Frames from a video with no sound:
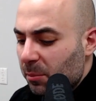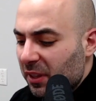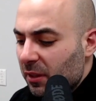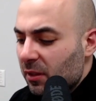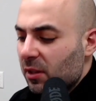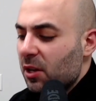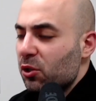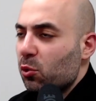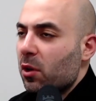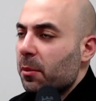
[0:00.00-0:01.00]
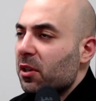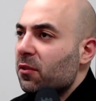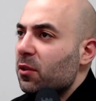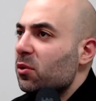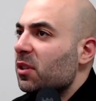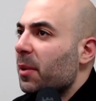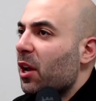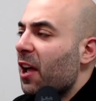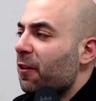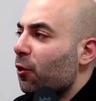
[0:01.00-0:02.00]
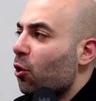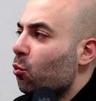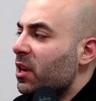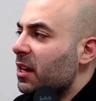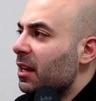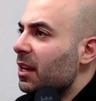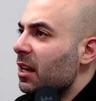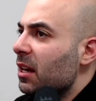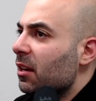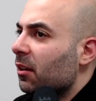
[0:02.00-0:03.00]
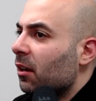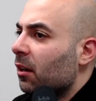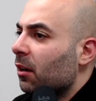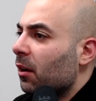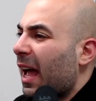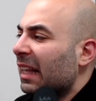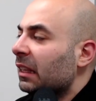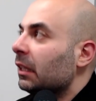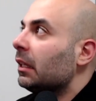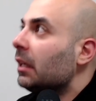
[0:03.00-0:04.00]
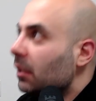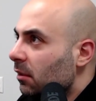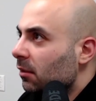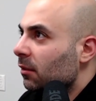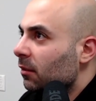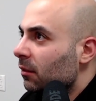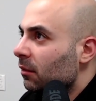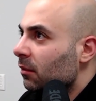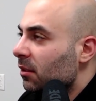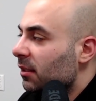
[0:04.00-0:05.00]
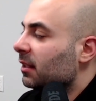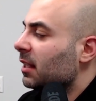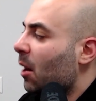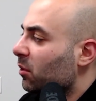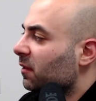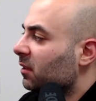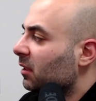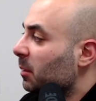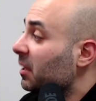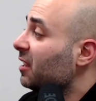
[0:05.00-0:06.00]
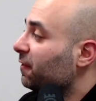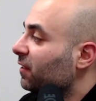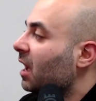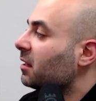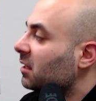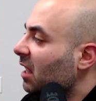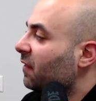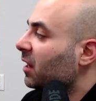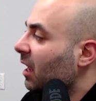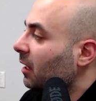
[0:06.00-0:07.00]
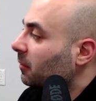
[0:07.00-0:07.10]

But here's what I'm confused about. I thought we need at least 6 hours of sleep, if not 7, 8.